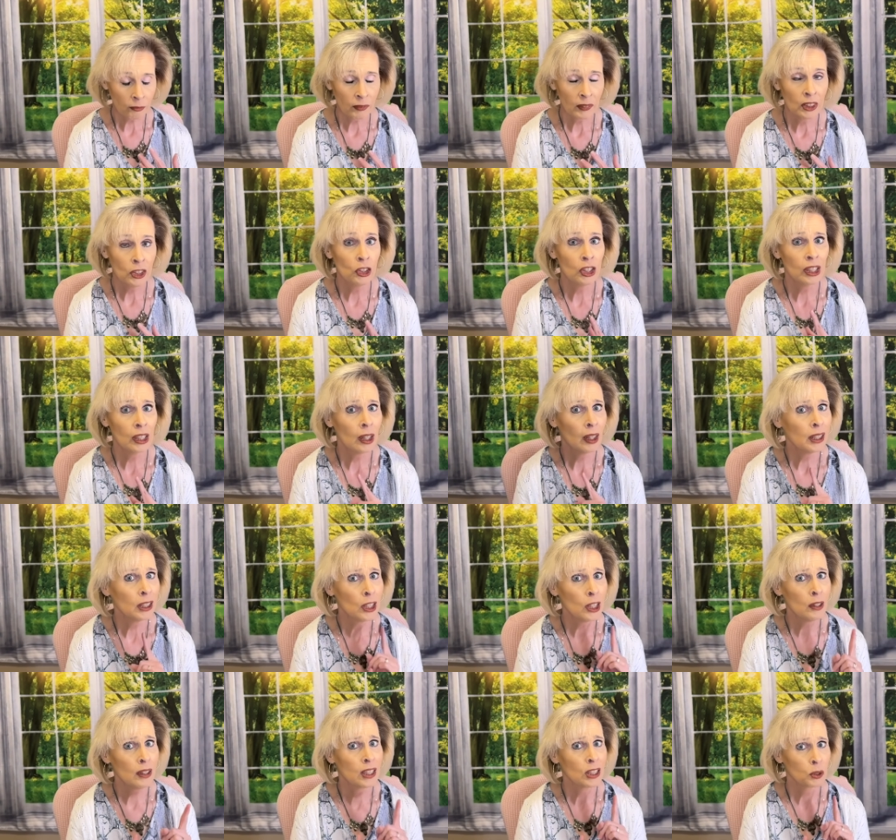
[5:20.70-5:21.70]
You can only
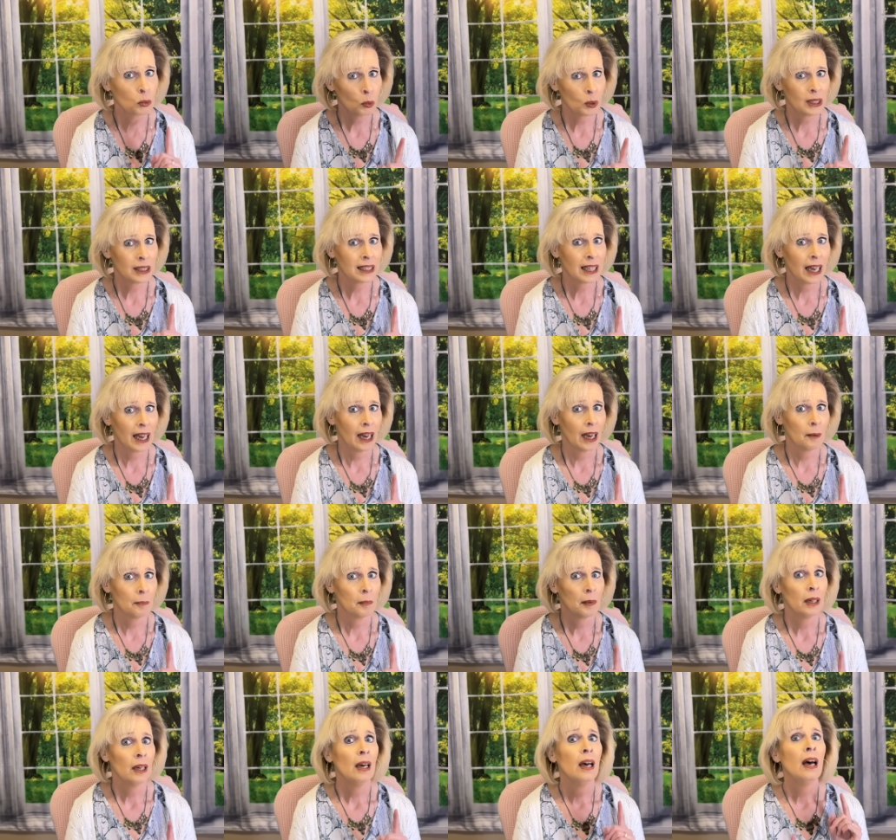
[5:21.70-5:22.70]
do this one time
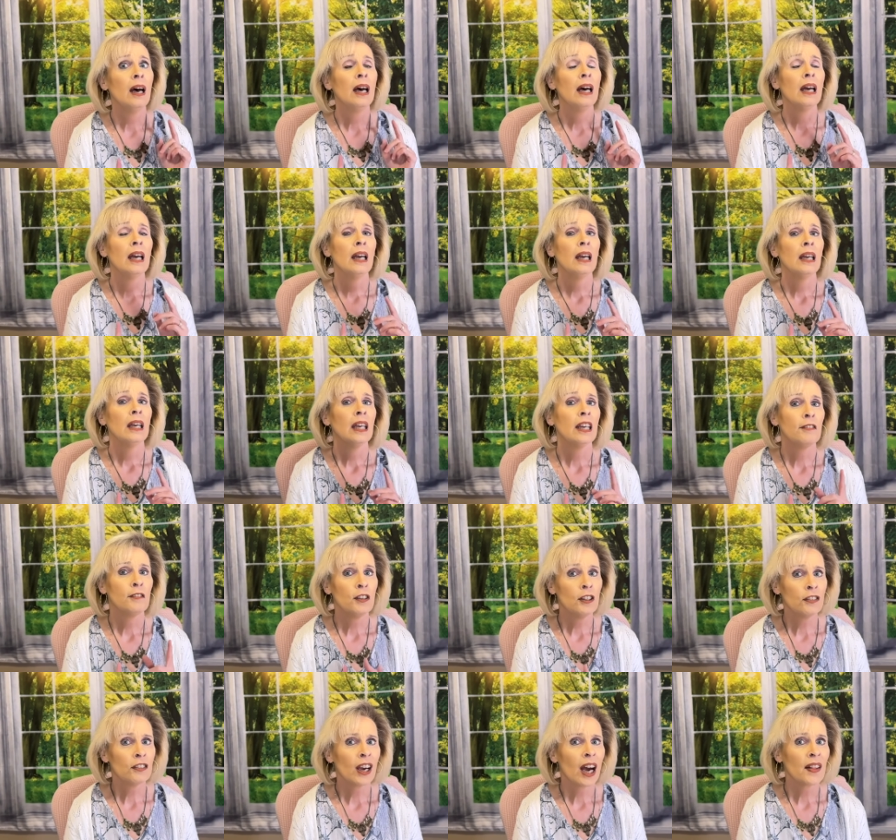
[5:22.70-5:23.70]
if
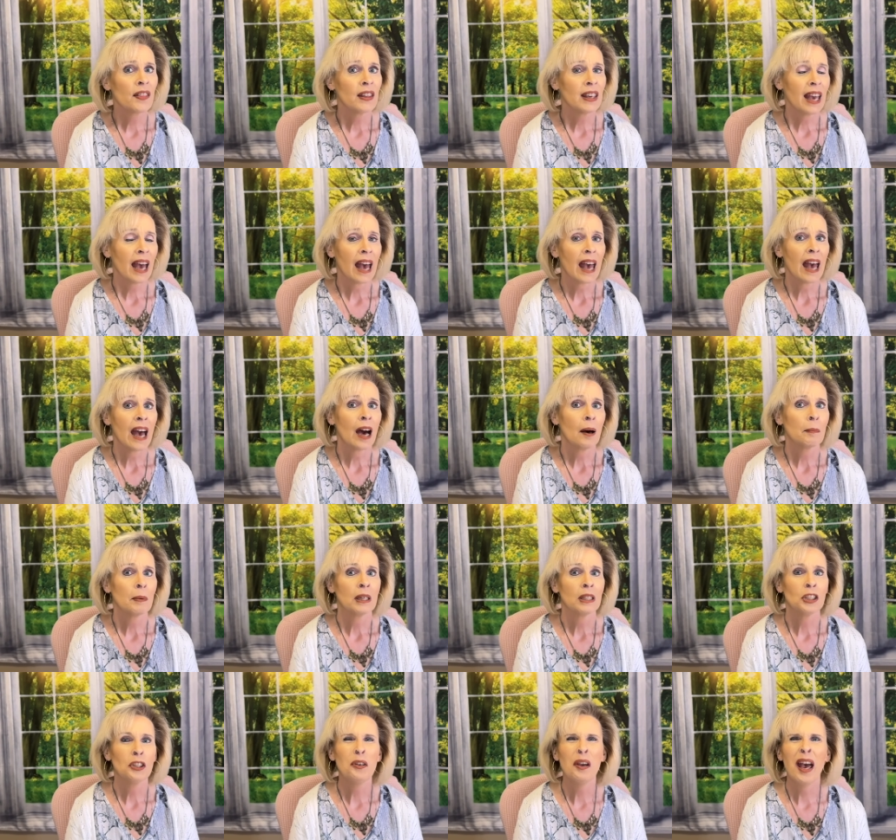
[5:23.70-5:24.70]
you've got the app
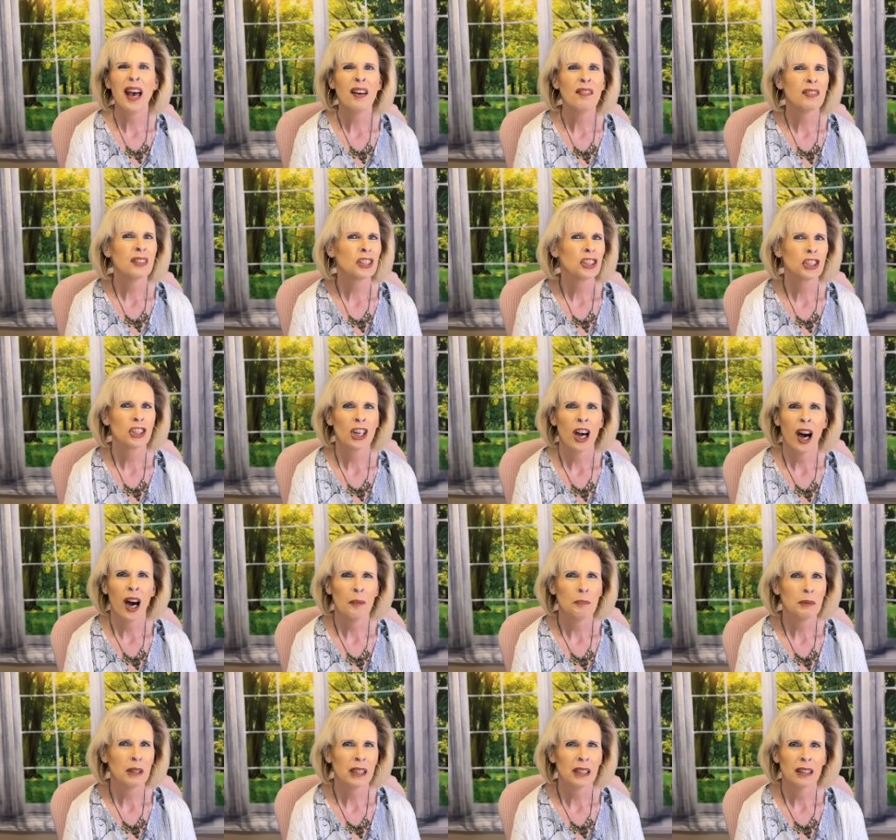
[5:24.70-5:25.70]
and you haven't
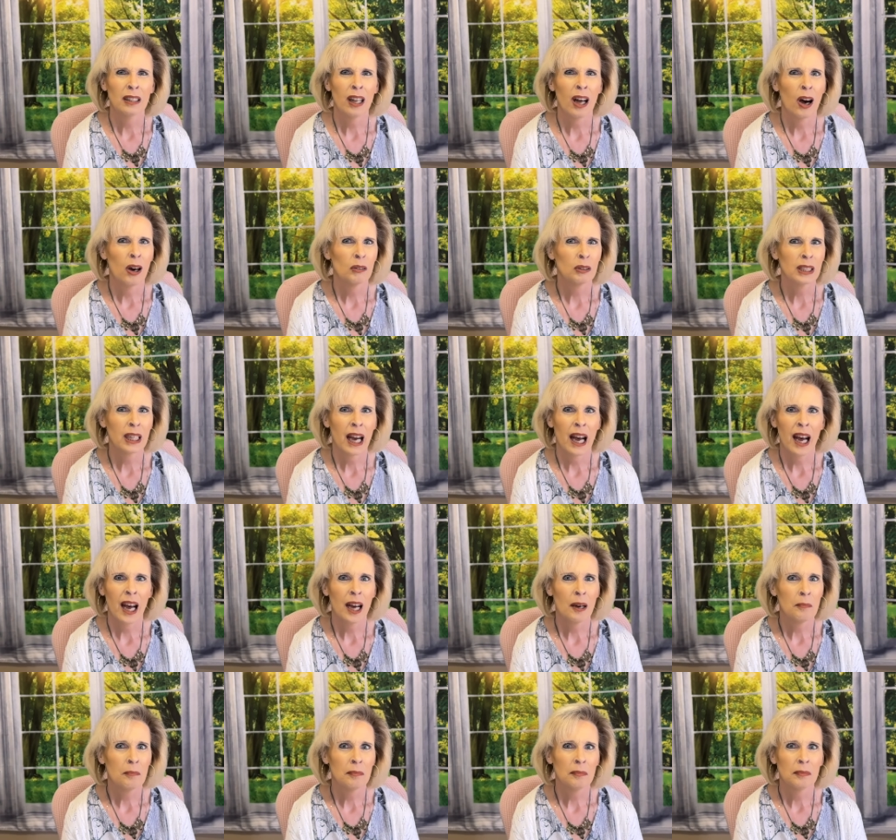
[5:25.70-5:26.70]
shopped in a long
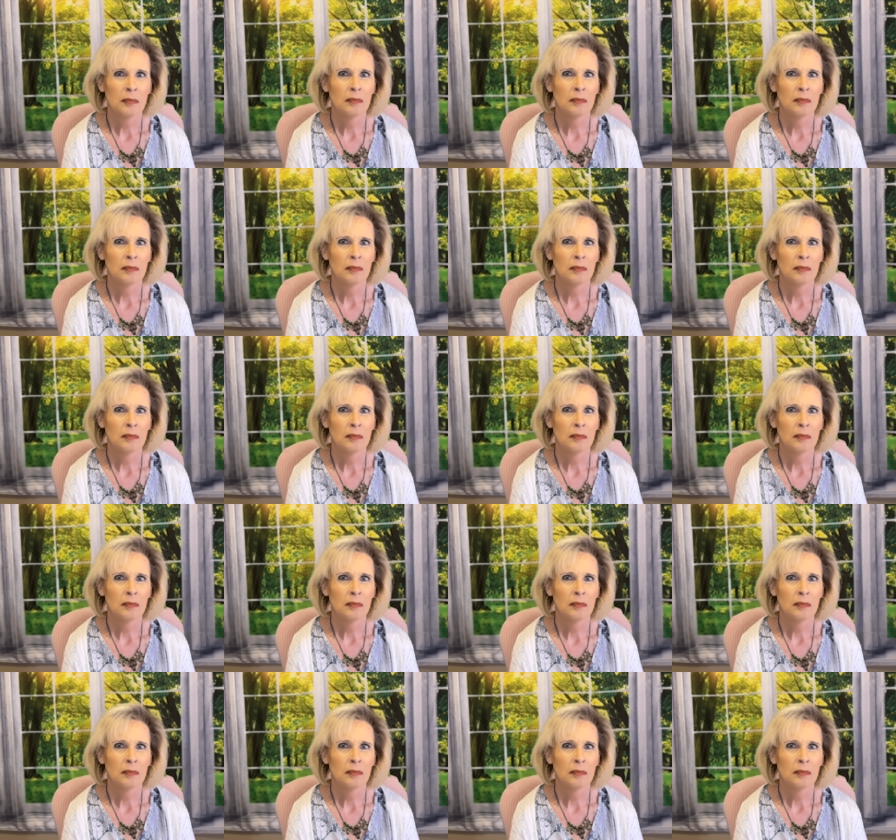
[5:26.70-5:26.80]
time,